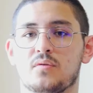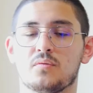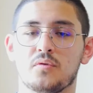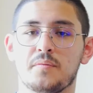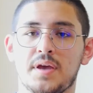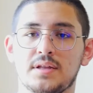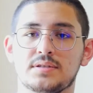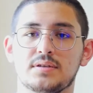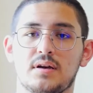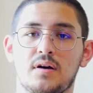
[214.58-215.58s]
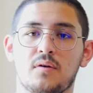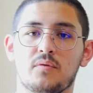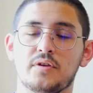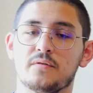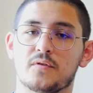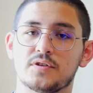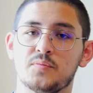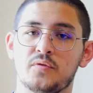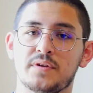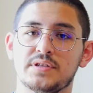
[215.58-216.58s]
roommates when you first
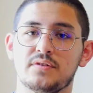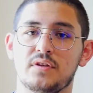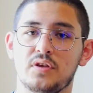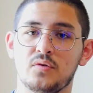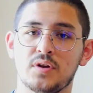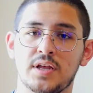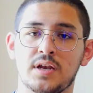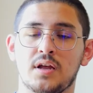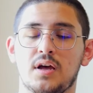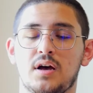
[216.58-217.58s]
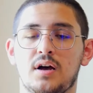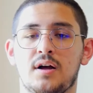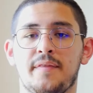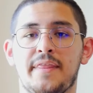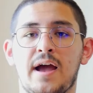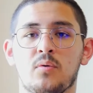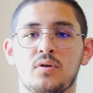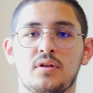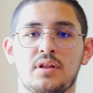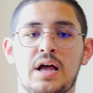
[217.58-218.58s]
move into the unit. That
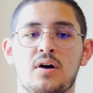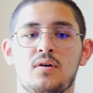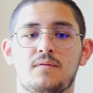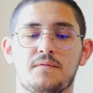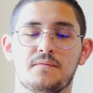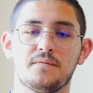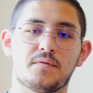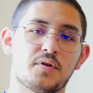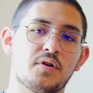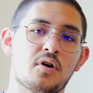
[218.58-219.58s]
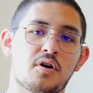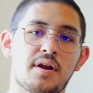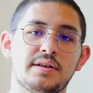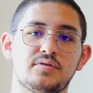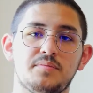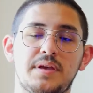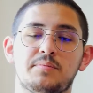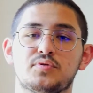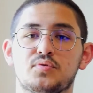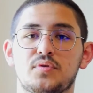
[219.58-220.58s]
will allow for your RA to be
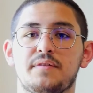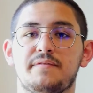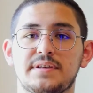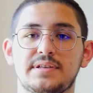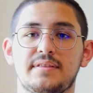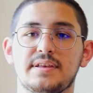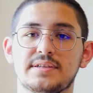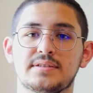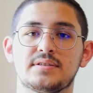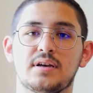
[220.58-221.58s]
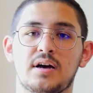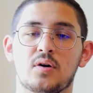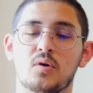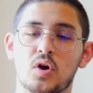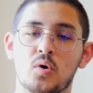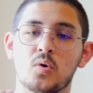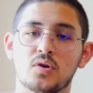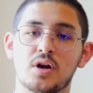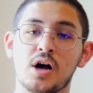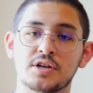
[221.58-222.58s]
able to revisit this
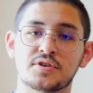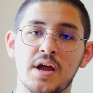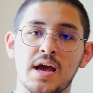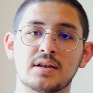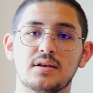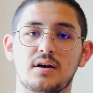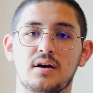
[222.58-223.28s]
quote-unquote contract